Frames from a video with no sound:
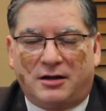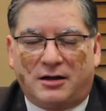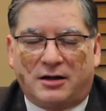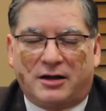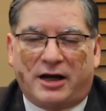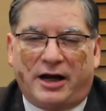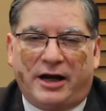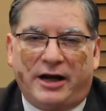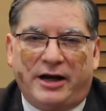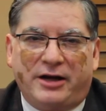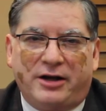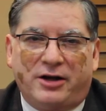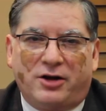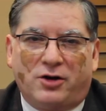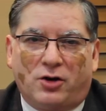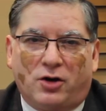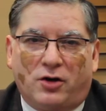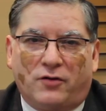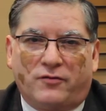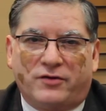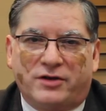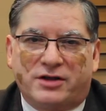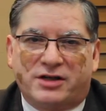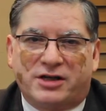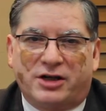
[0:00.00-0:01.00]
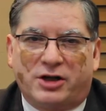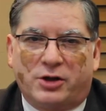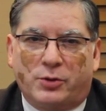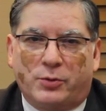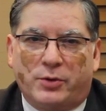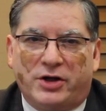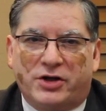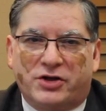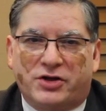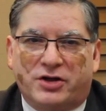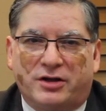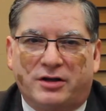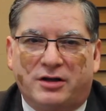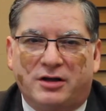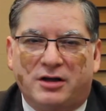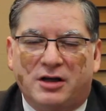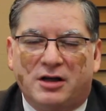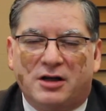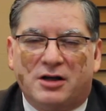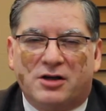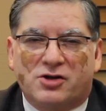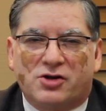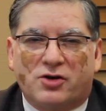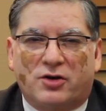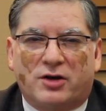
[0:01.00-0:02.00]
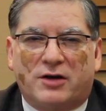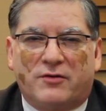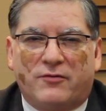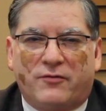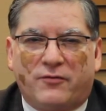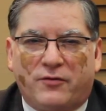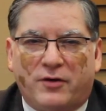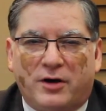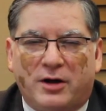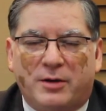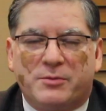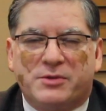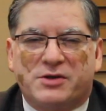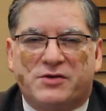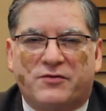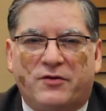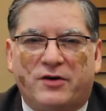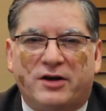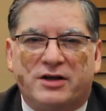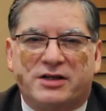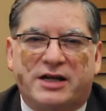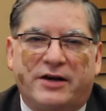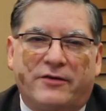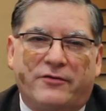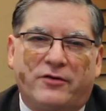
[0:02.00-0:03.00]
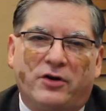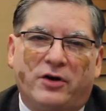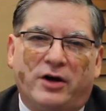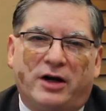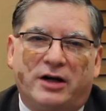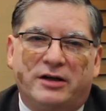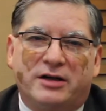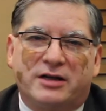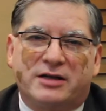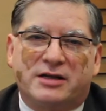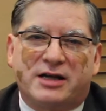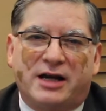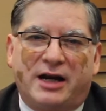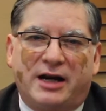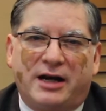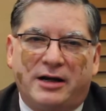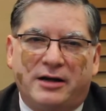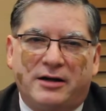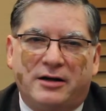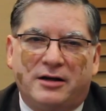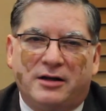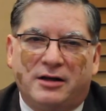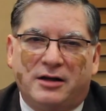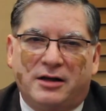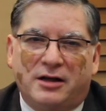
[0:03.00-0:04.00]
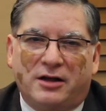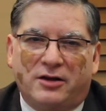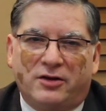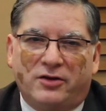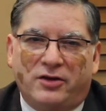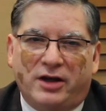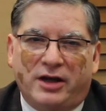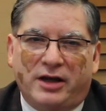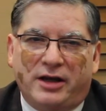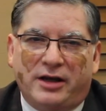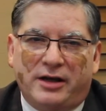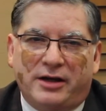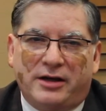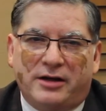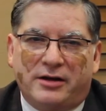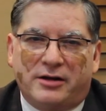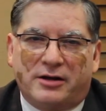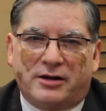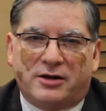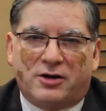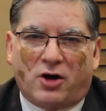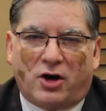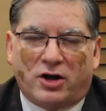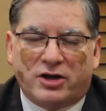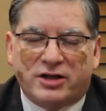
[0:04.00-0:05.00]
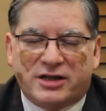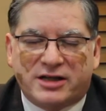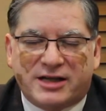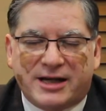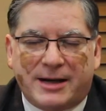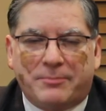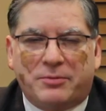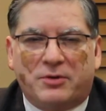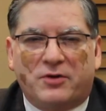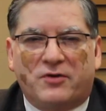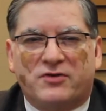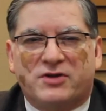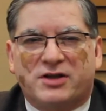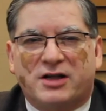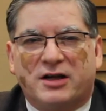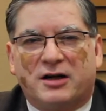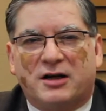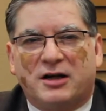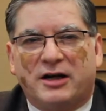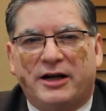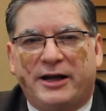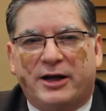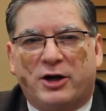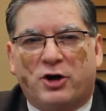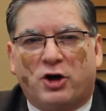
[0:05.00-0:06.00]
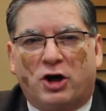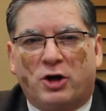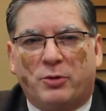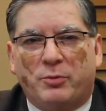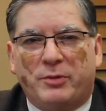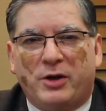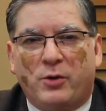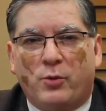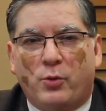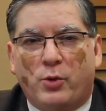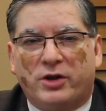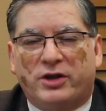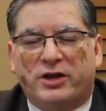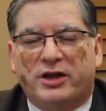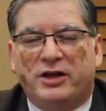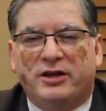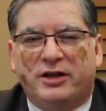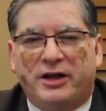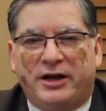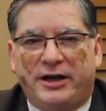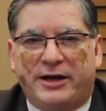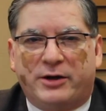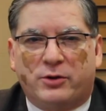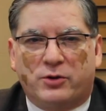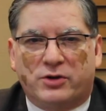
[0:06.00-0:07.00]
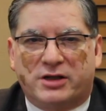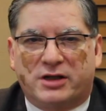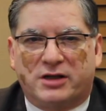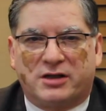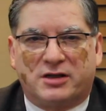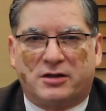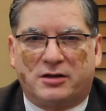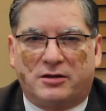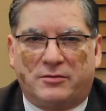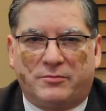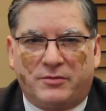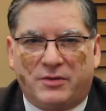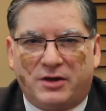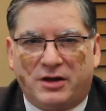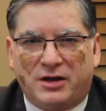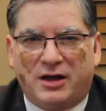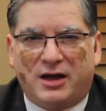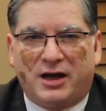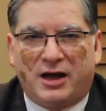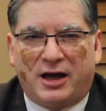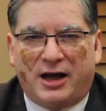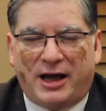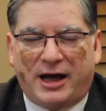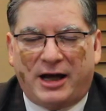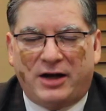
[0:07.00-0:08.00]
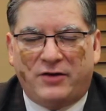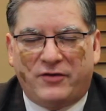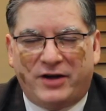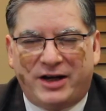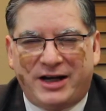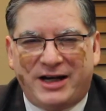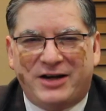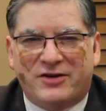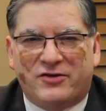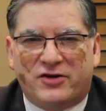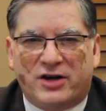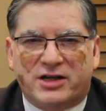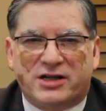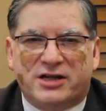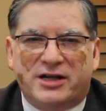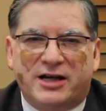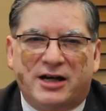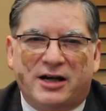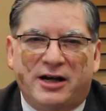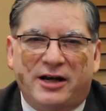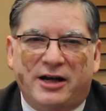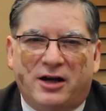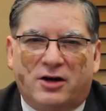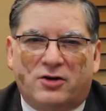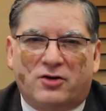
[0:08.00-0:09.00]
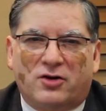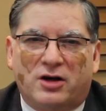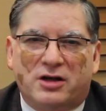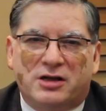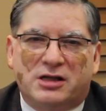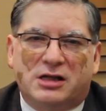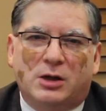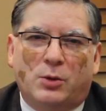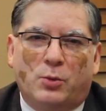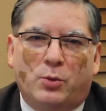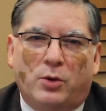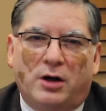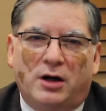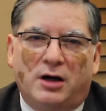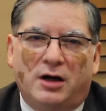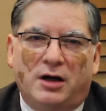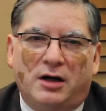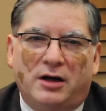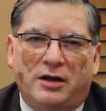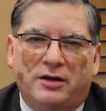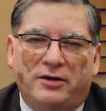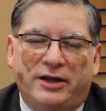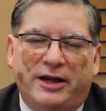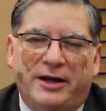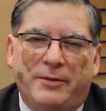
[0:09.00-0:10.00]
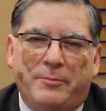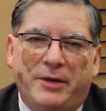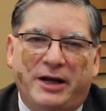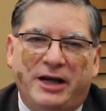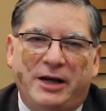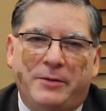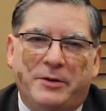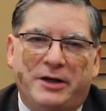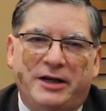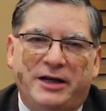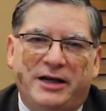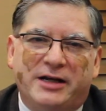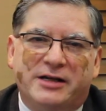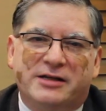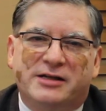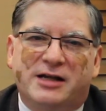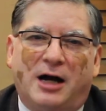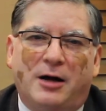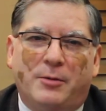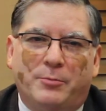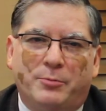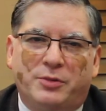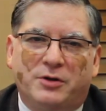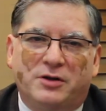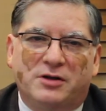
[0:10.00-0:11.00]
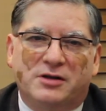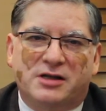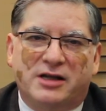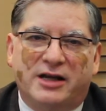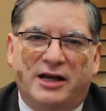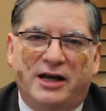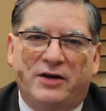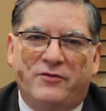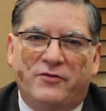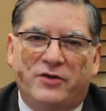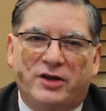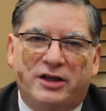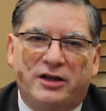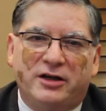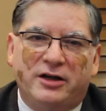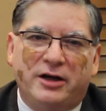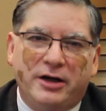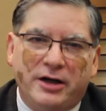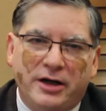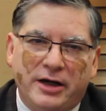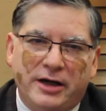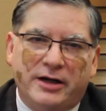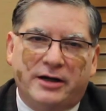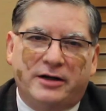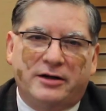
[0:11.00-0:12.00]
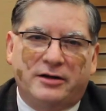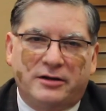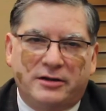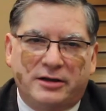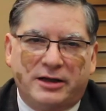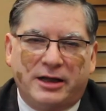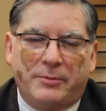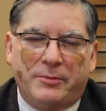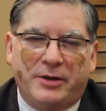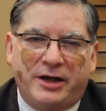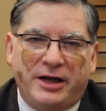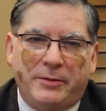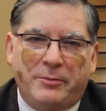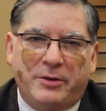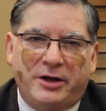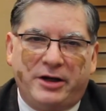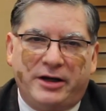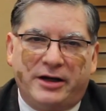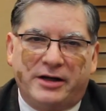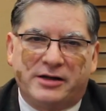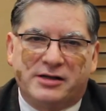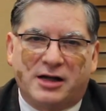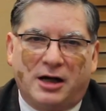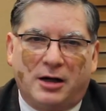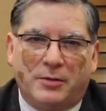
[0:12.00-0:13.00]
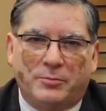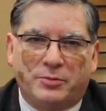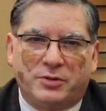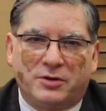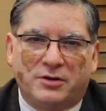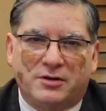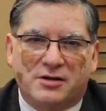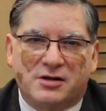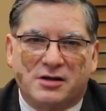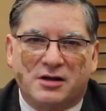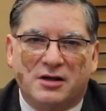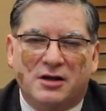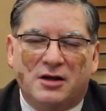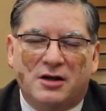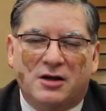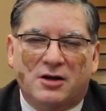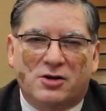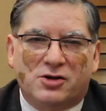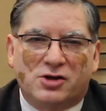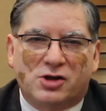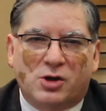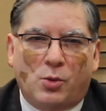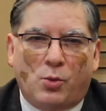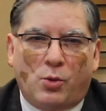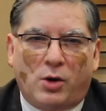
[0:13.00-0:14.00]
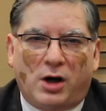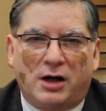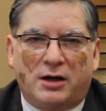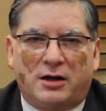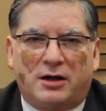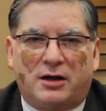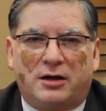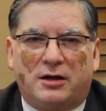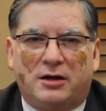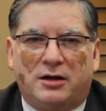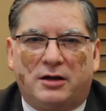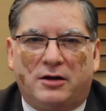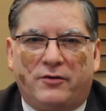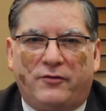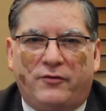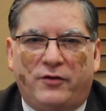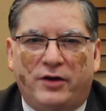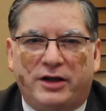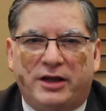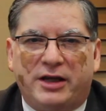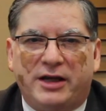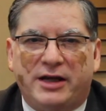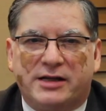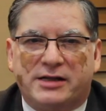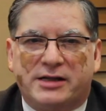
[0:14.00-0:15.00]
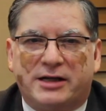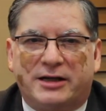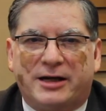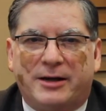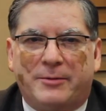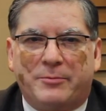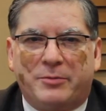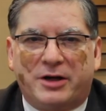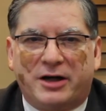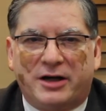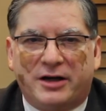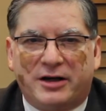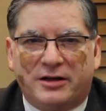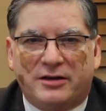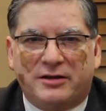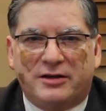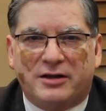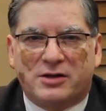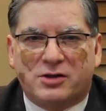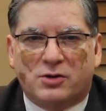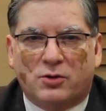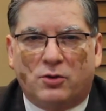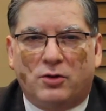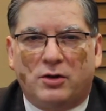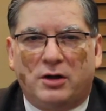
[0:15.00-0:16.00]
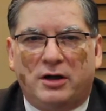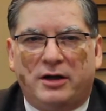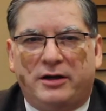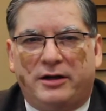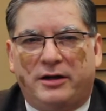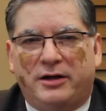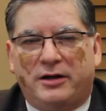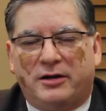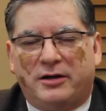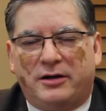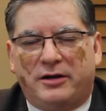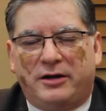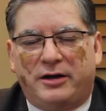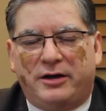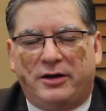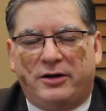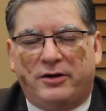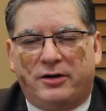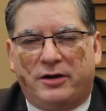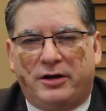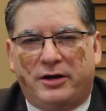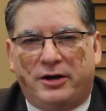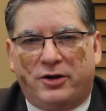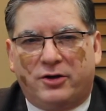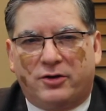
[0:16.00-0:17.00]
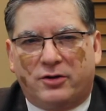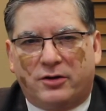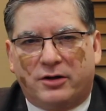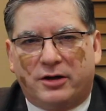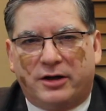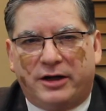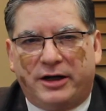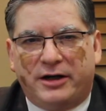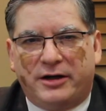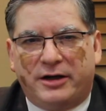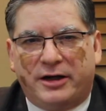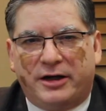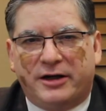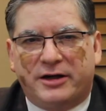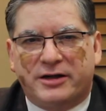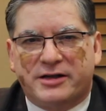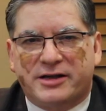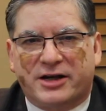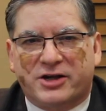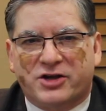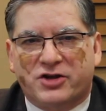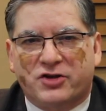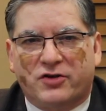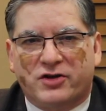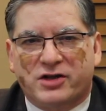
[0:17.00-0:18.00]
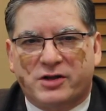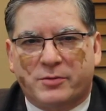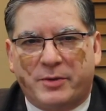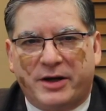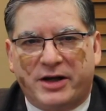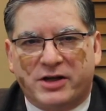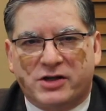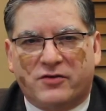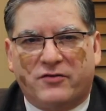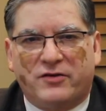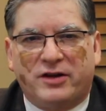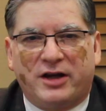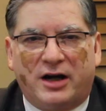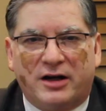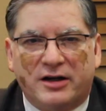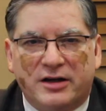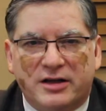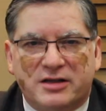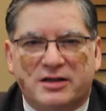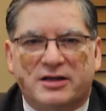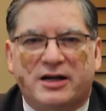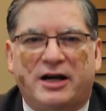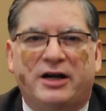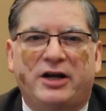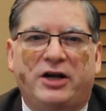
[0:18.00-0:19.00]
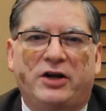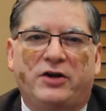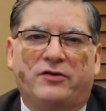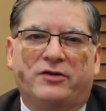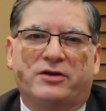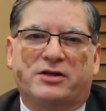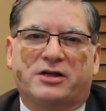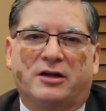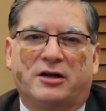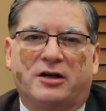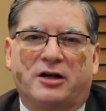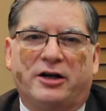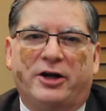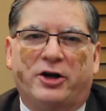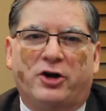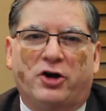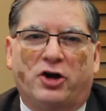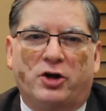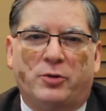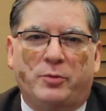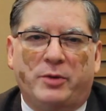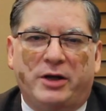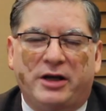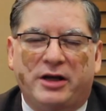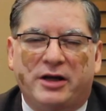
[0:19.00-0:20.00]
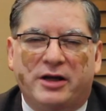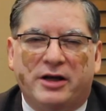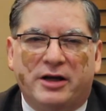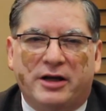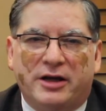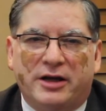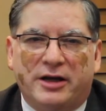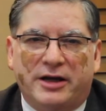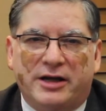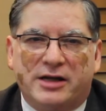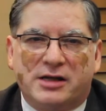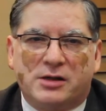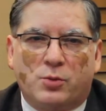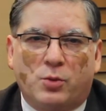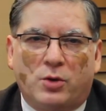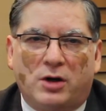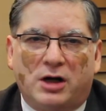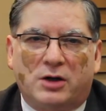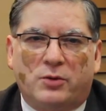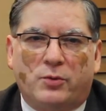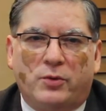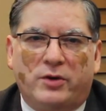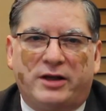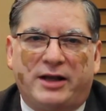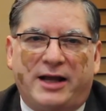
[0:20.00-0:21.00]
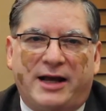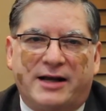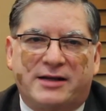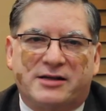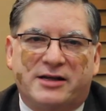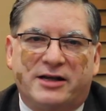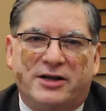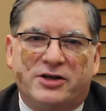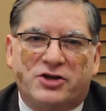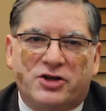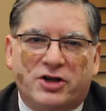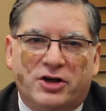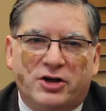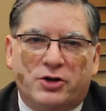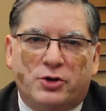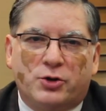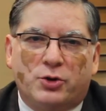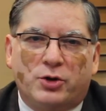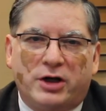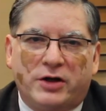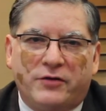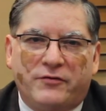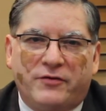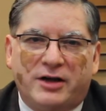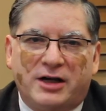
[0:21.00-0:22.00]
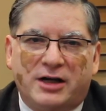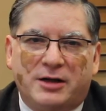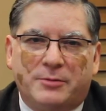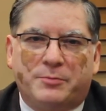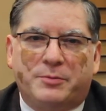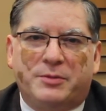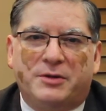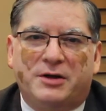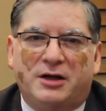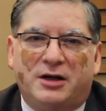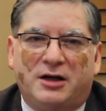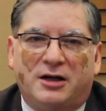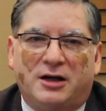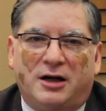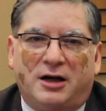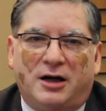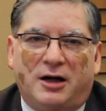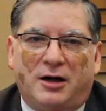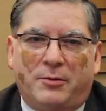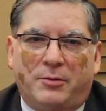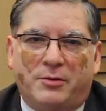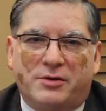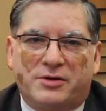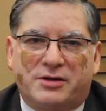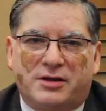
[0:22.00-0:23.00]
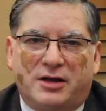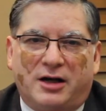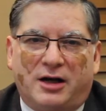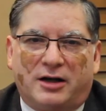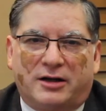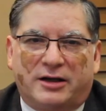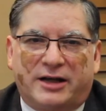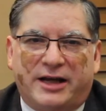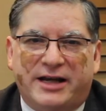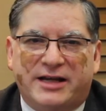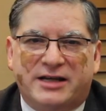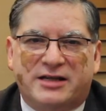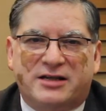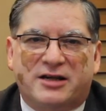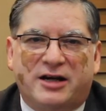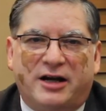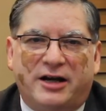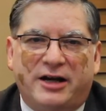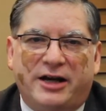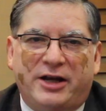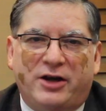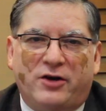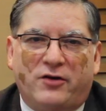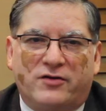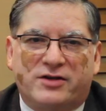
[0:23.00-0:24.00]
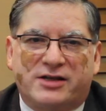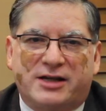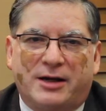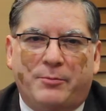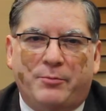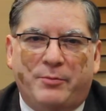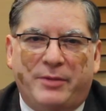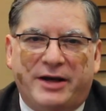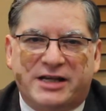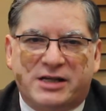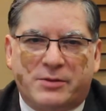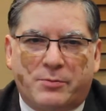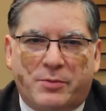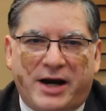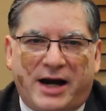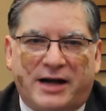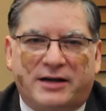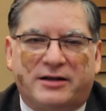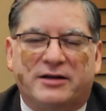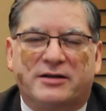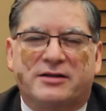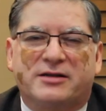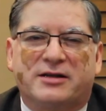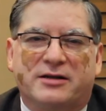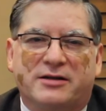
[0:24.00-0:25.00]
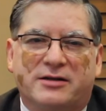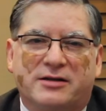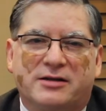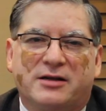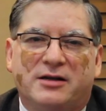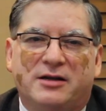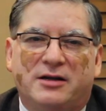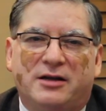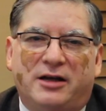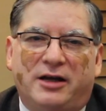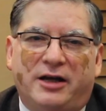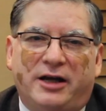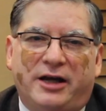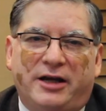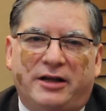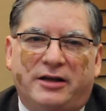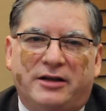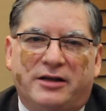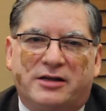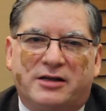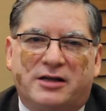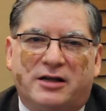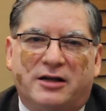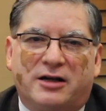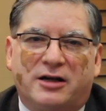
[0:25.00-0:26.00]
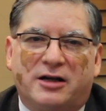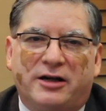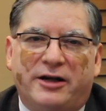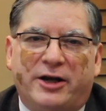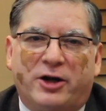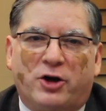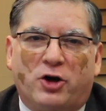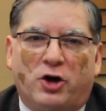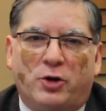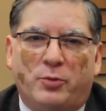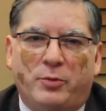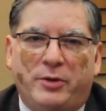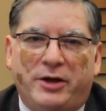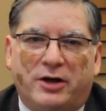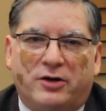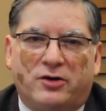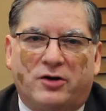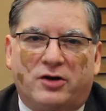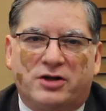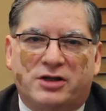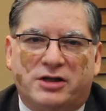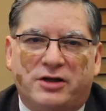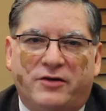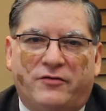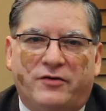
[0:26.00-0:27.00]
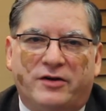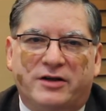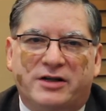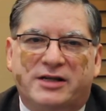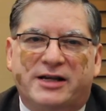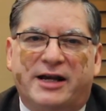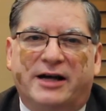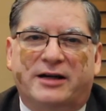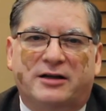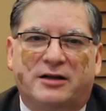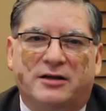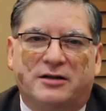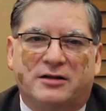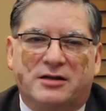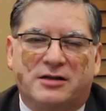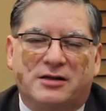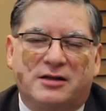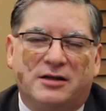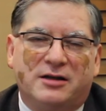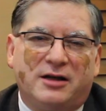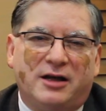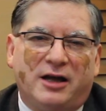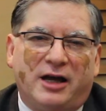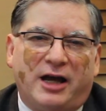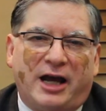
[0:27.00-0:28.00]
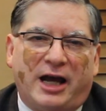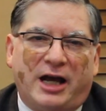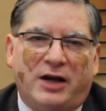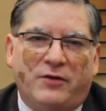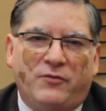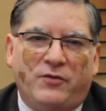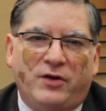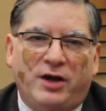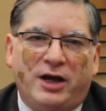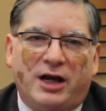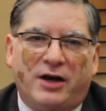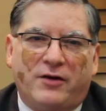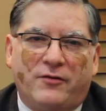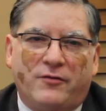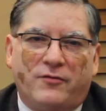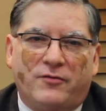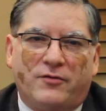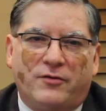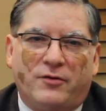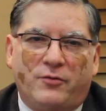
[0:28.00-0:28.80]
kind of a situation. So firms first have to understand the concept of circular economy within their ecosystem. And very interestingly, across the world, there are many, many examples there. And within India, there are many, many examples. So what FICCI has attempted in this whole intersection of space of the understanding of the circular economy is work with Accenture to develop a case study of some best practices in the circular economy across different sectors. And we have